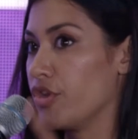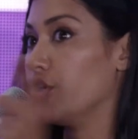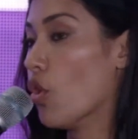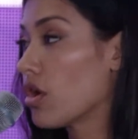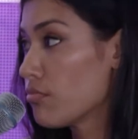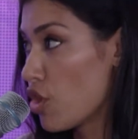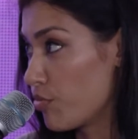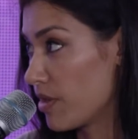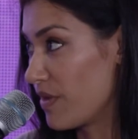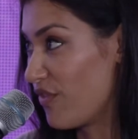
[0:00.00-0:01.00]
your
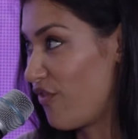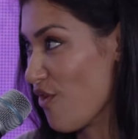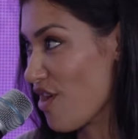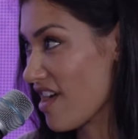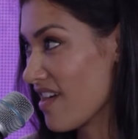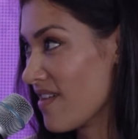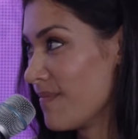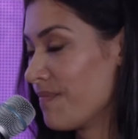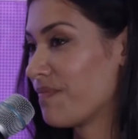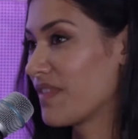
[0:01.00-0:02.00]
moment before
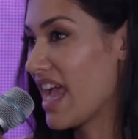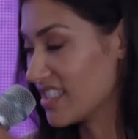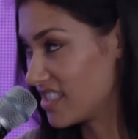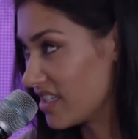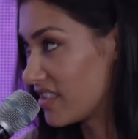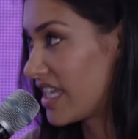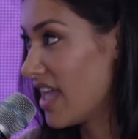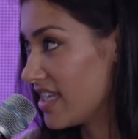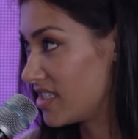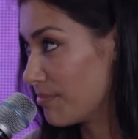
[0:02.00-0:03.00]
as
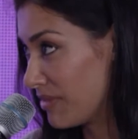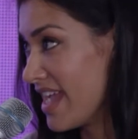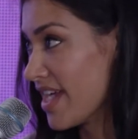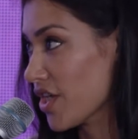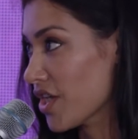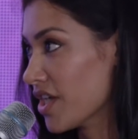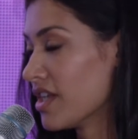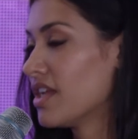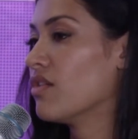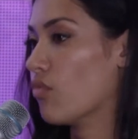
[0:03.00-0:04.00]
the player
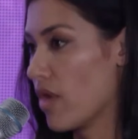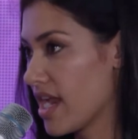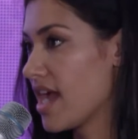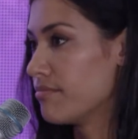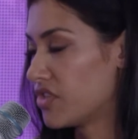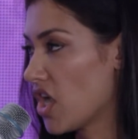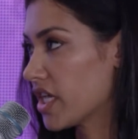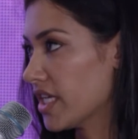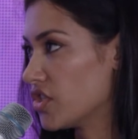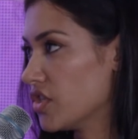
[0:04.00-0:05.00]
when I'm
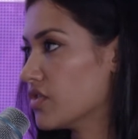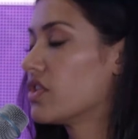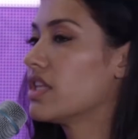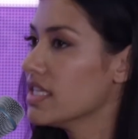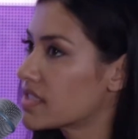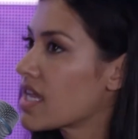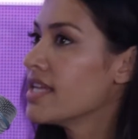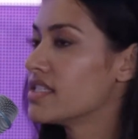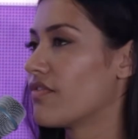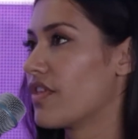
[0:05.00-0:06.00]
talking to you. So these
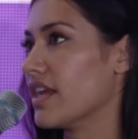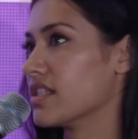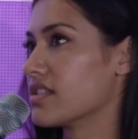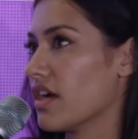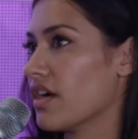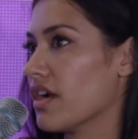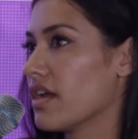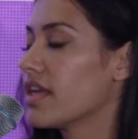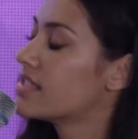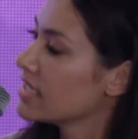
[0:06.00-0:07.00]
kinds of things
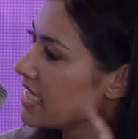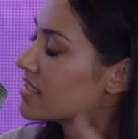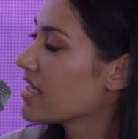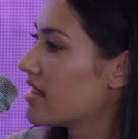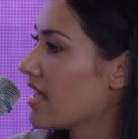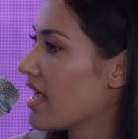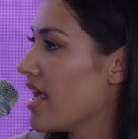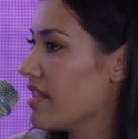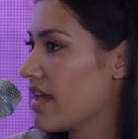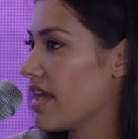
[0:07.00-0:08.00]
it's an insight that
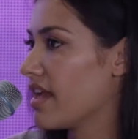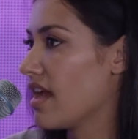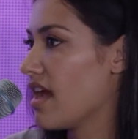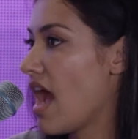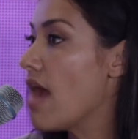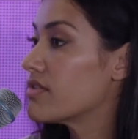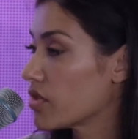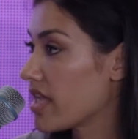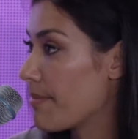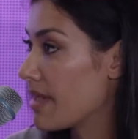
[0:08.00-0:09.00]
I was
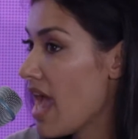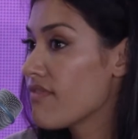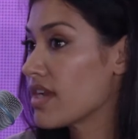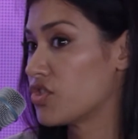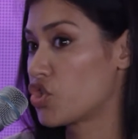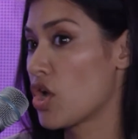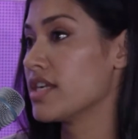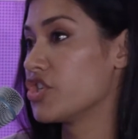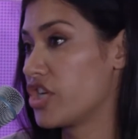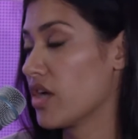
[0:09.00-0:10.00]
really happy to have, and I was trying
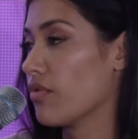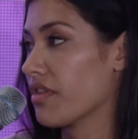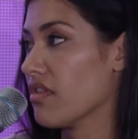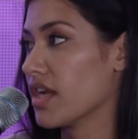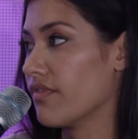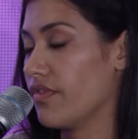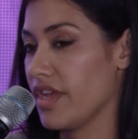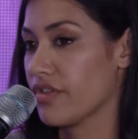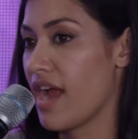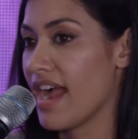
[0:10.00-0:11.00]
to share with a lot of
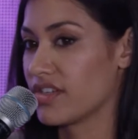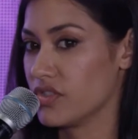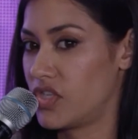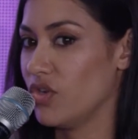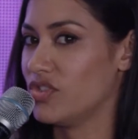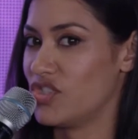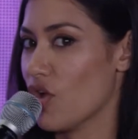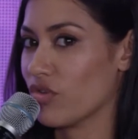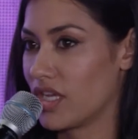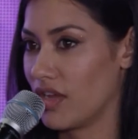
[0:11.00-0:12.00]
the other actors who
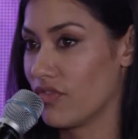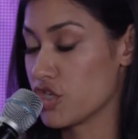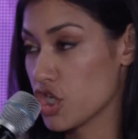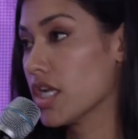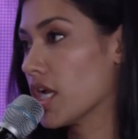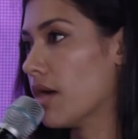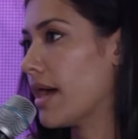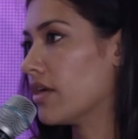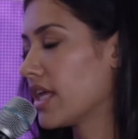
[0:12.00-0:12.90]
don't give a shit about